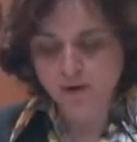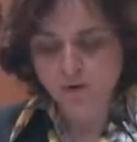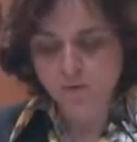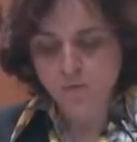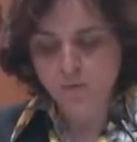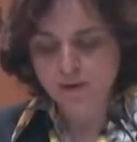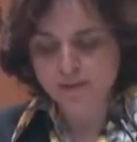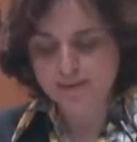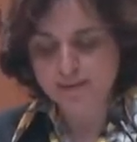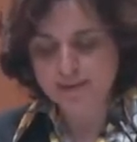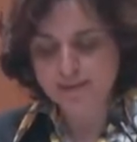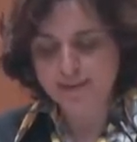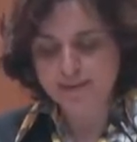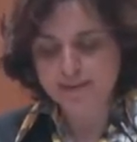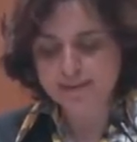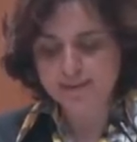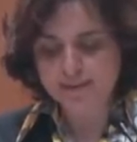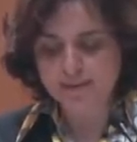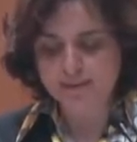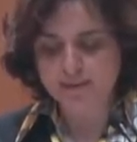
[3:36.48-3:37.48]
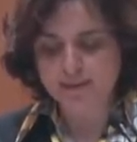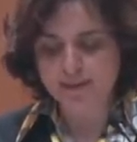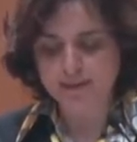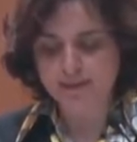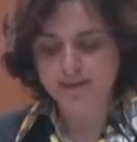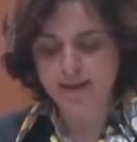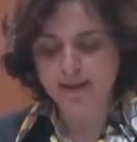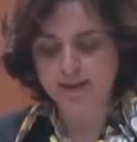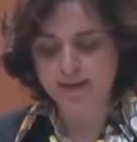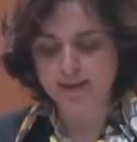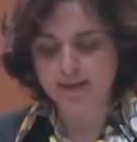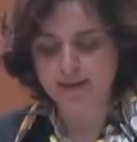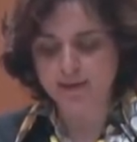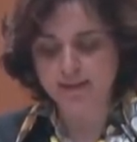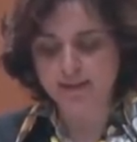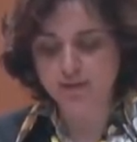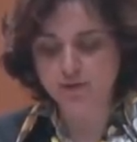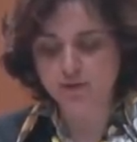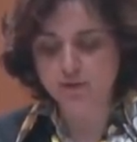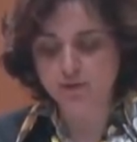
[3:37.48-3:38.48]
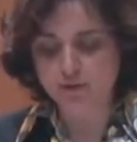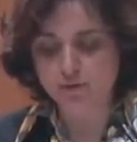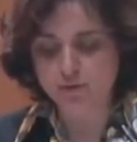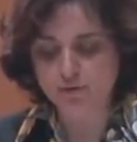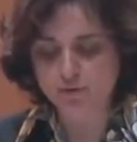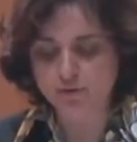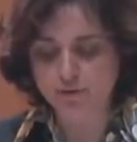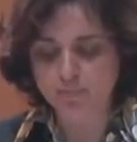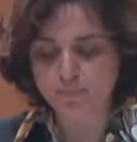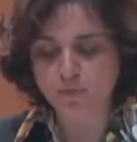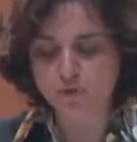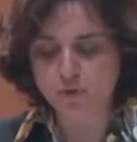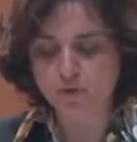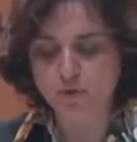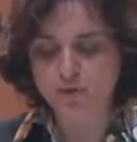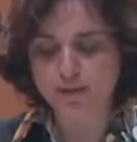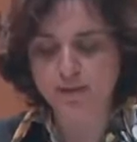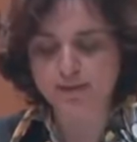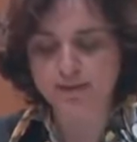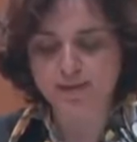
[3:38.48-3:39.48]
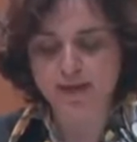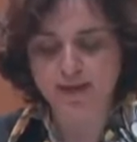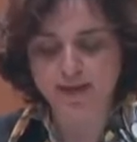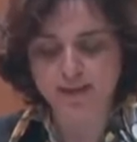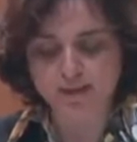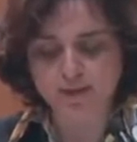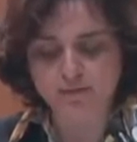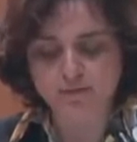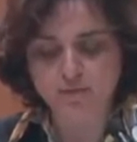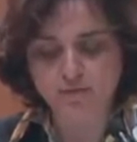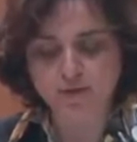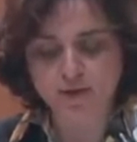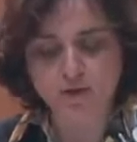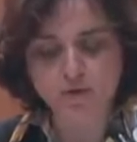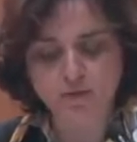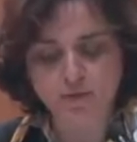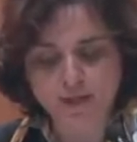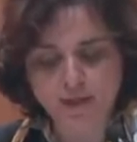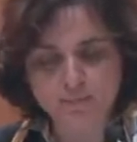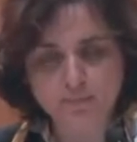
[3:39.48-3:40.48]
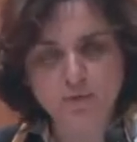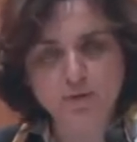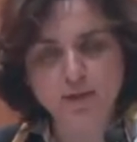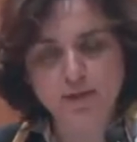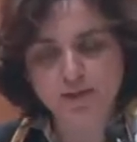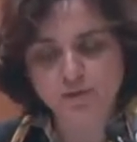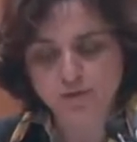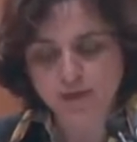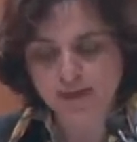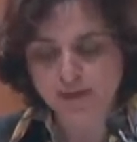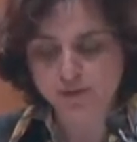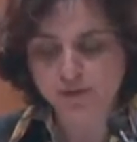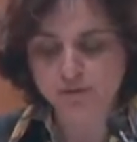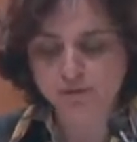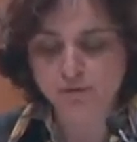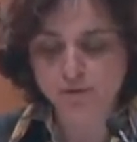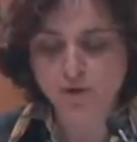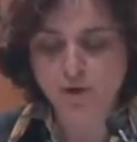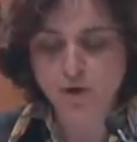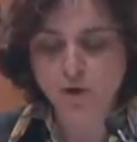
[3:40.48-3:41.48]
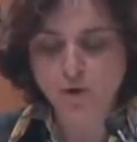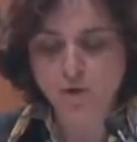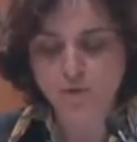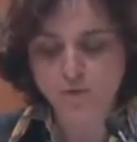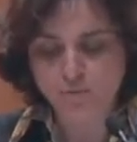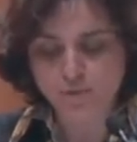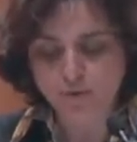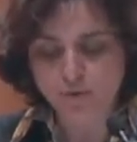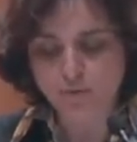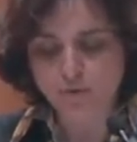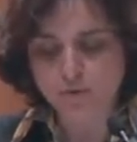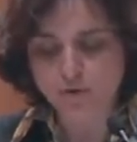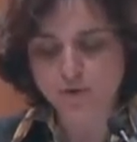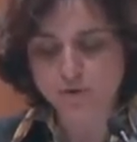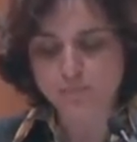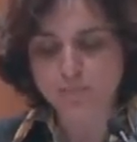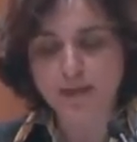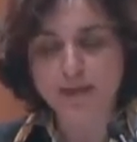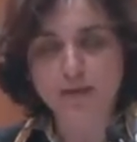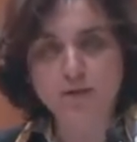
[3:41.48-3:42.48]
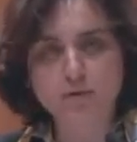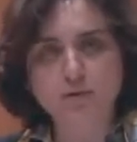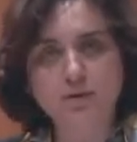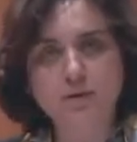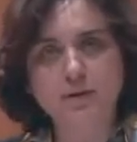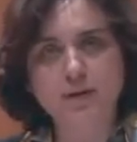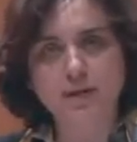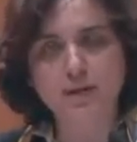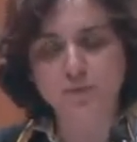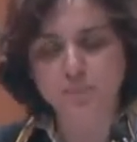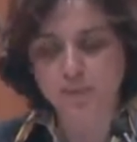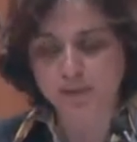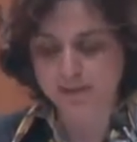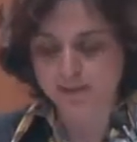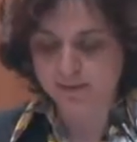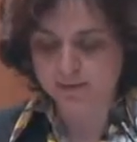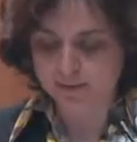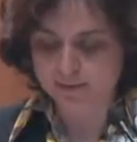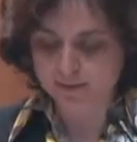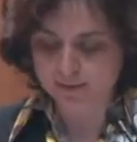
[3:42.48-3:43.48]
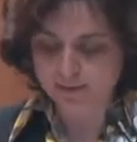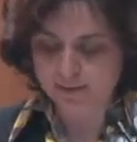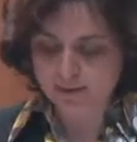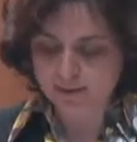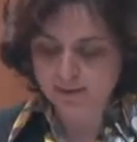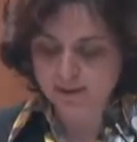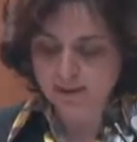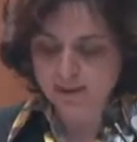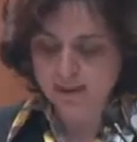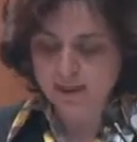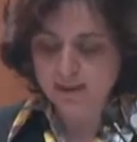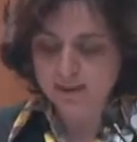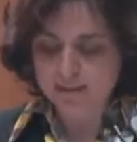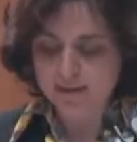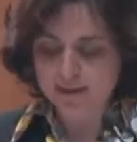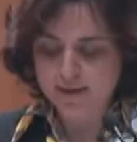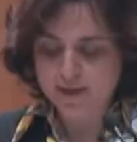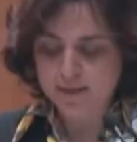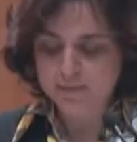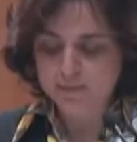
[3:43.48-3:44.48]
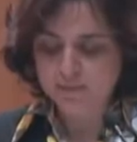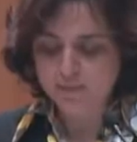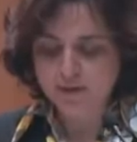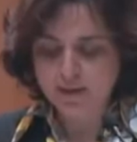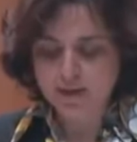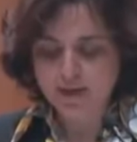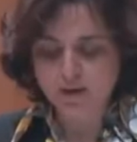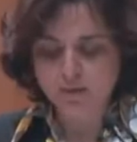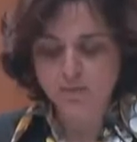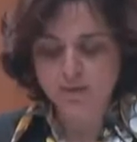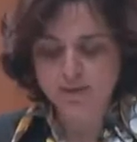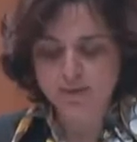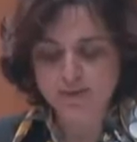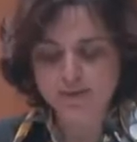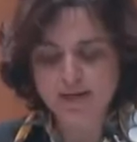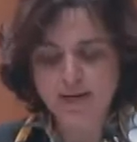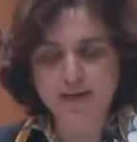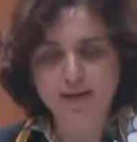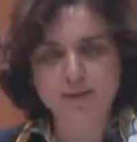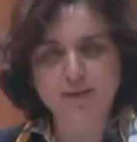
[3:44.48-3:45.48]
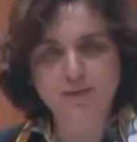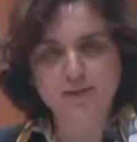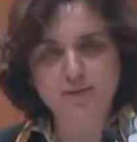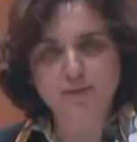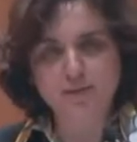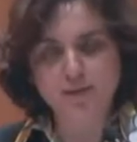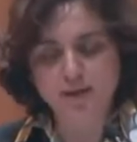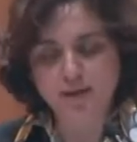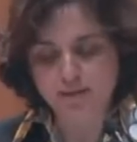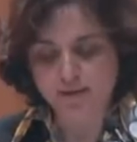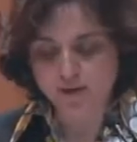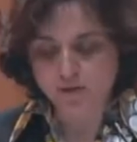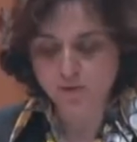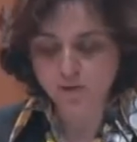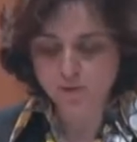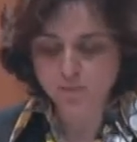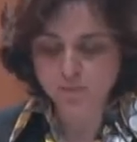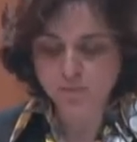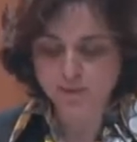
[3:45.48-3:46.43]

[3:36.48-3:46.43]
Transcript: Once the Hellenistic Greek dialect introduced the prosodic signs for the correct pronunciation of the words by non-Greek speakers, the rhythm of the language changed, and the old